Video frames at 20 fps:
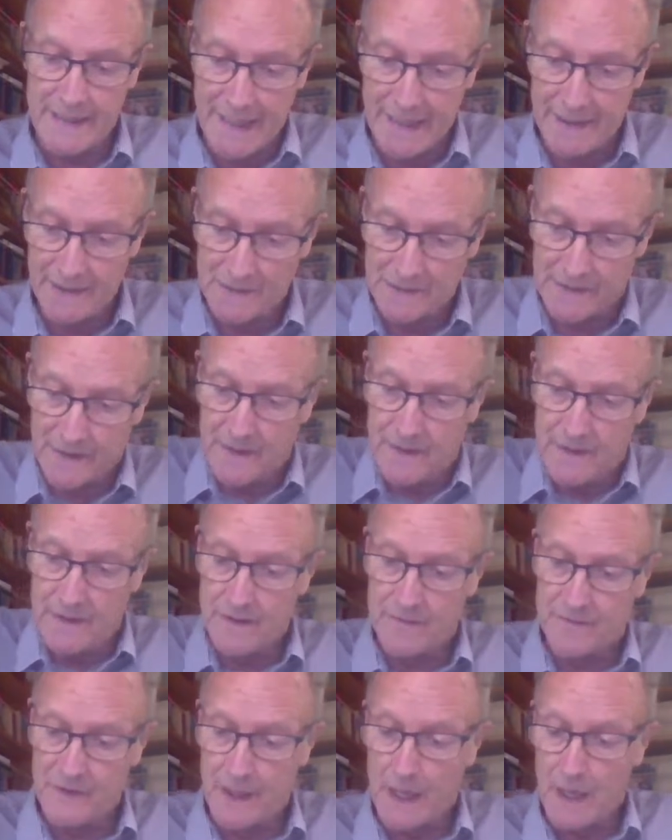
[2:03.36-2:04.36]
elder
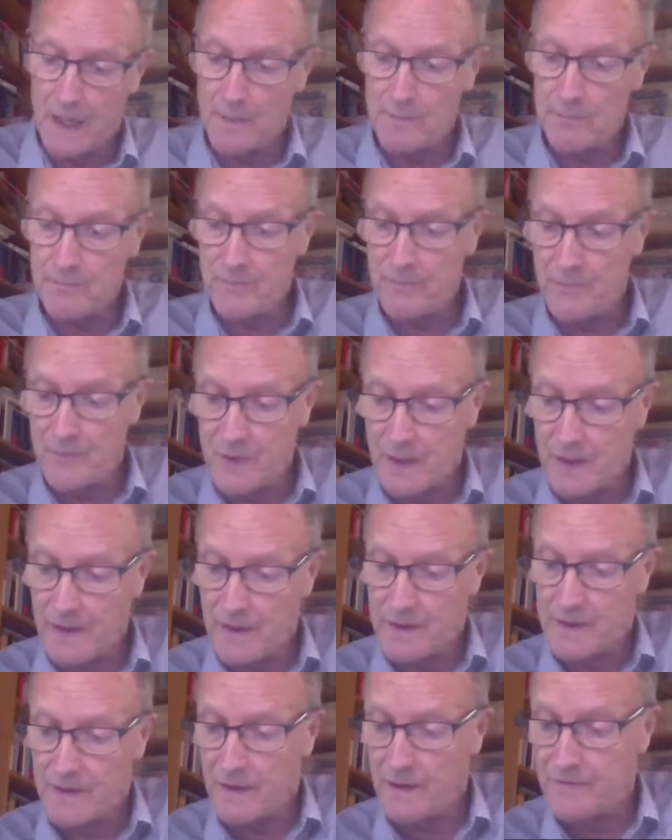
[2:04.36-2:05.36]
of Ngā
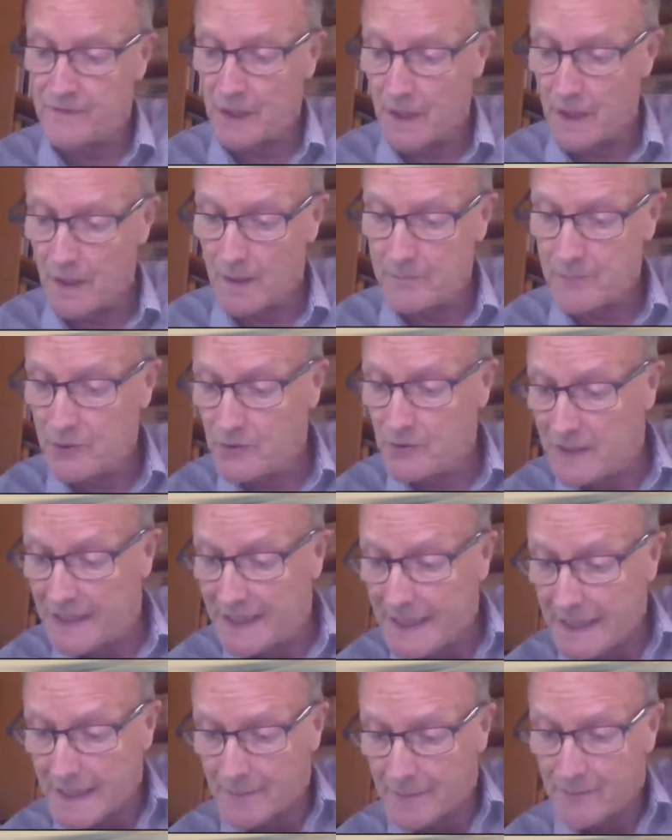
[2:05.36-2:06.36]

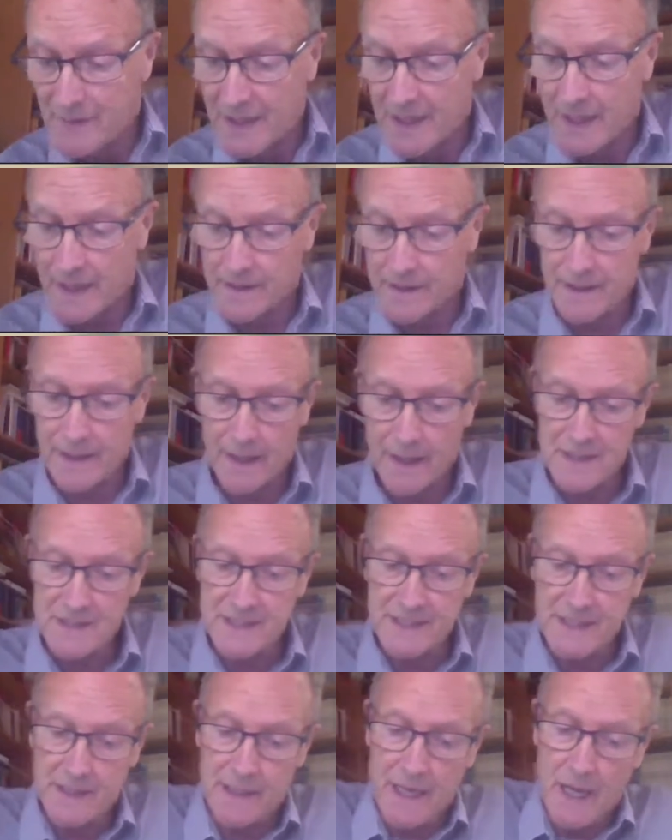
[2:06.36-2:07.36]
Puhi and
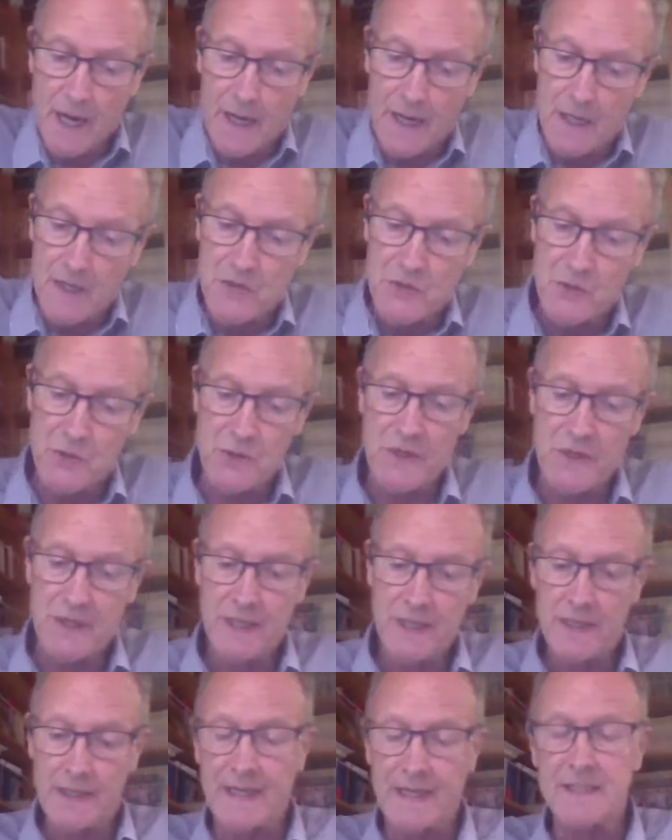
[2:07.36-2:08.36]
Ngāti Kahu
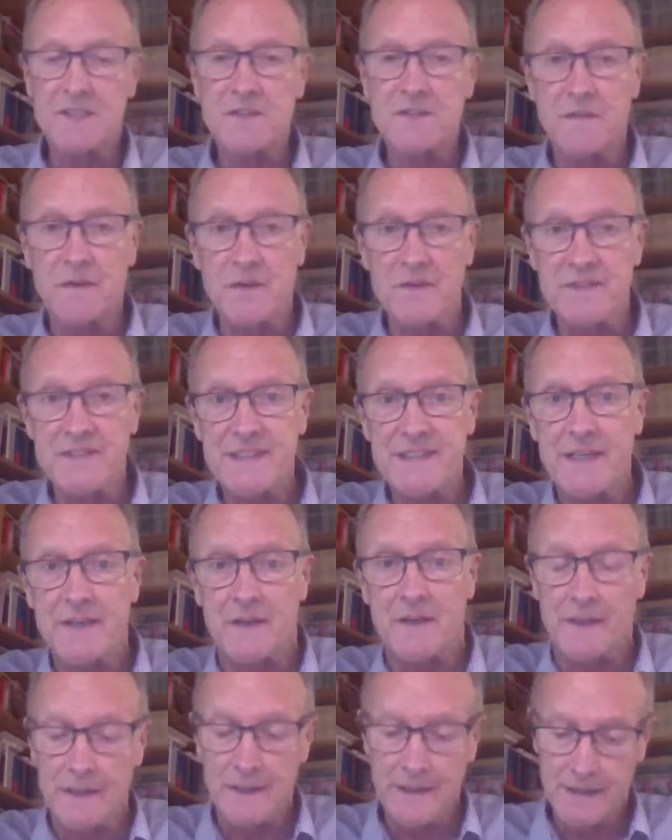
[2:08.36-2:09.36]
against
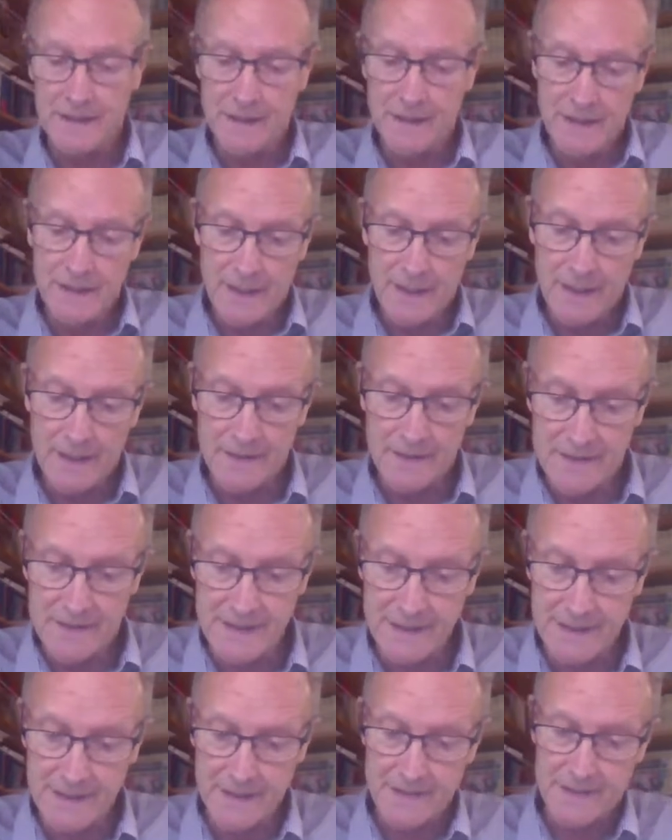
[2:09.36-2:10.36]
Fonterra and
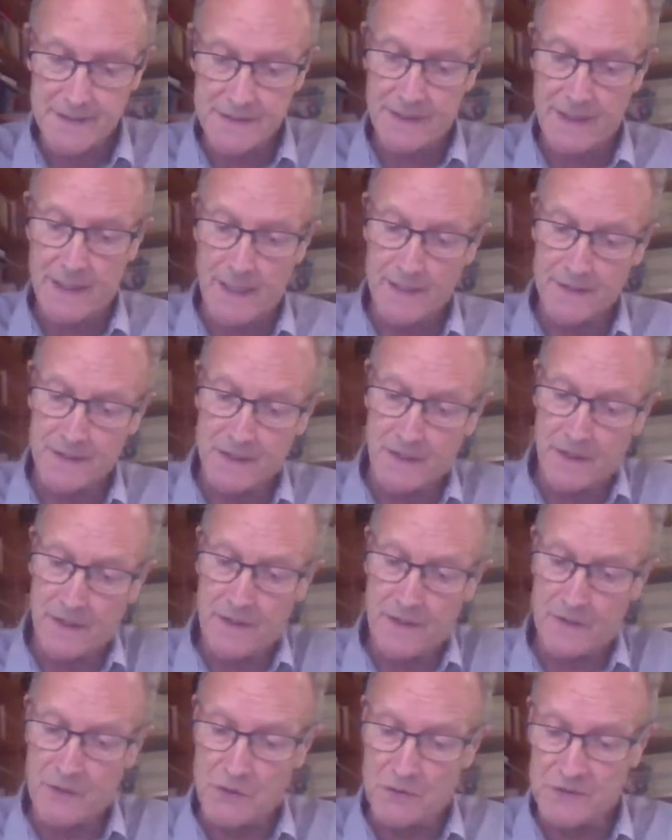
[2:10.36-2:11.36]
6 other
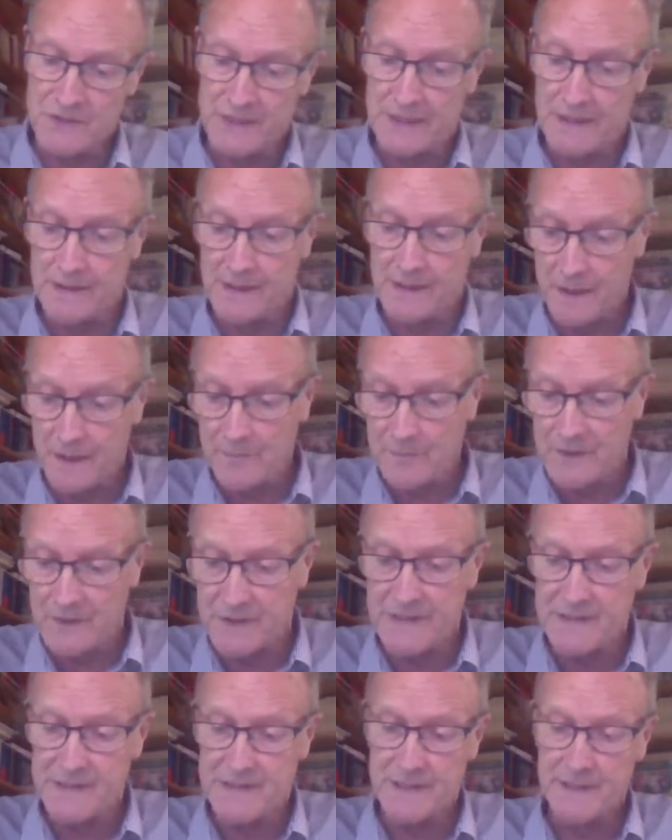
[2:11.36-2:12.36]
New Zealand
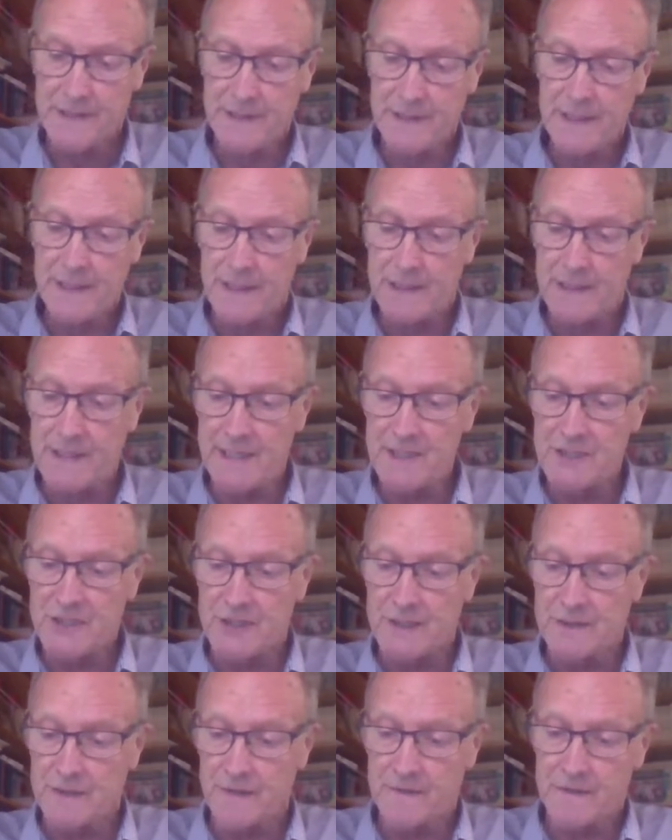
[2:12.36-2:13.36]
companies,
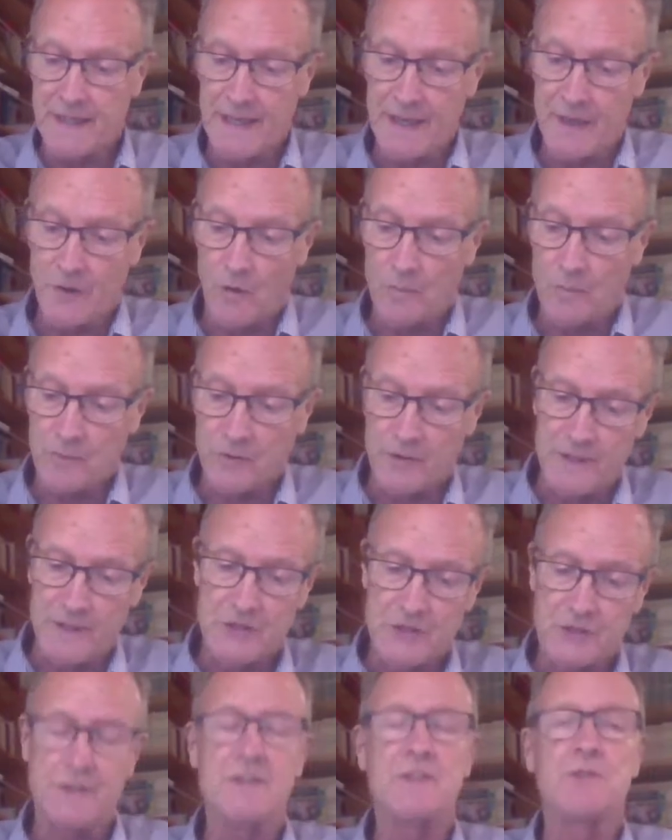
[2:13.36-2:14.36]
alleging that their
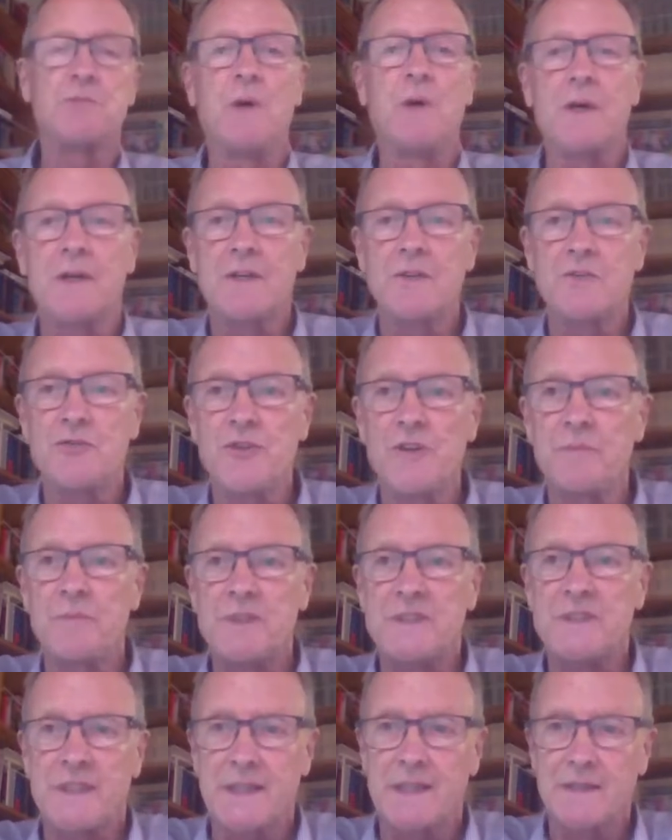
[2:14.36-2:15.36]
operations were
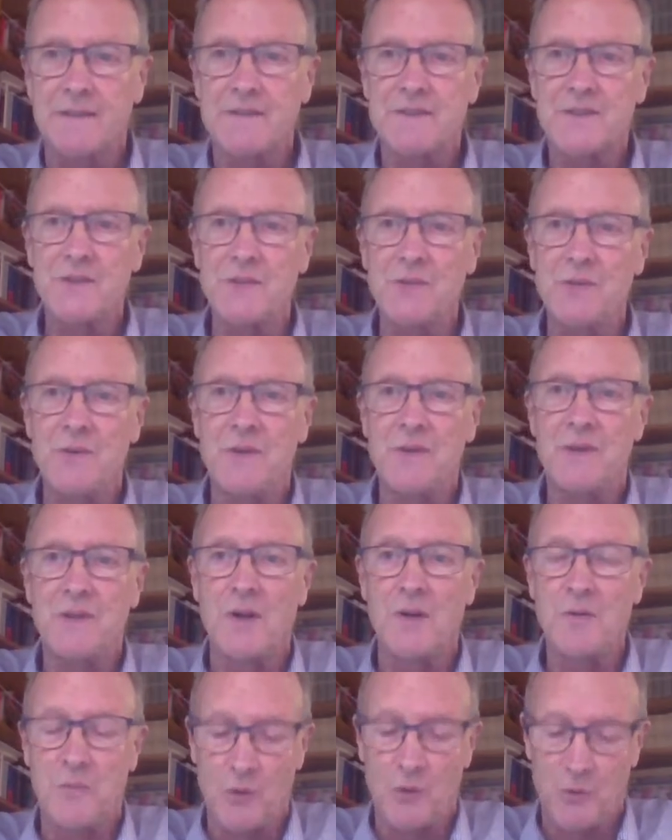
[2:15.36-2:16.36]
contributing to
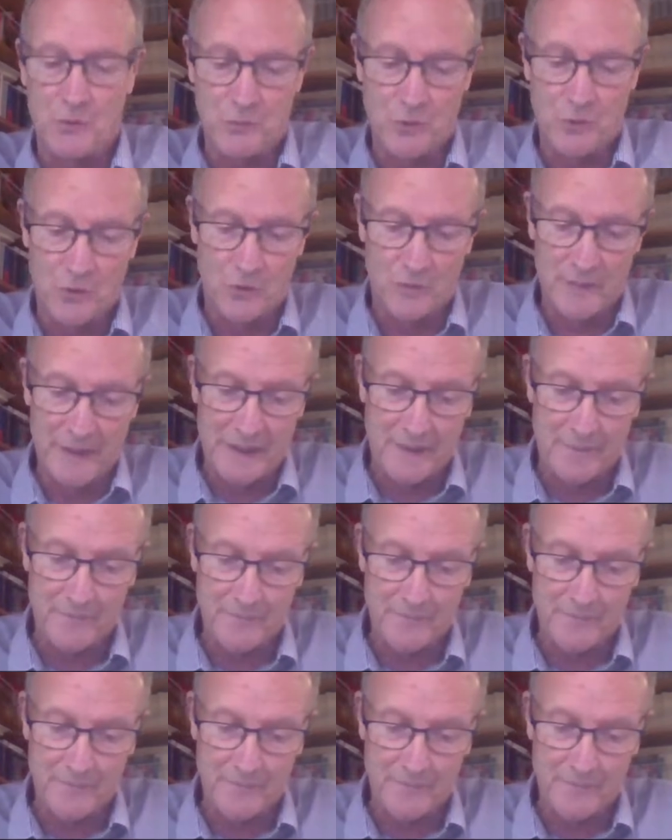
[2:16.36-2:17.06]
global warming.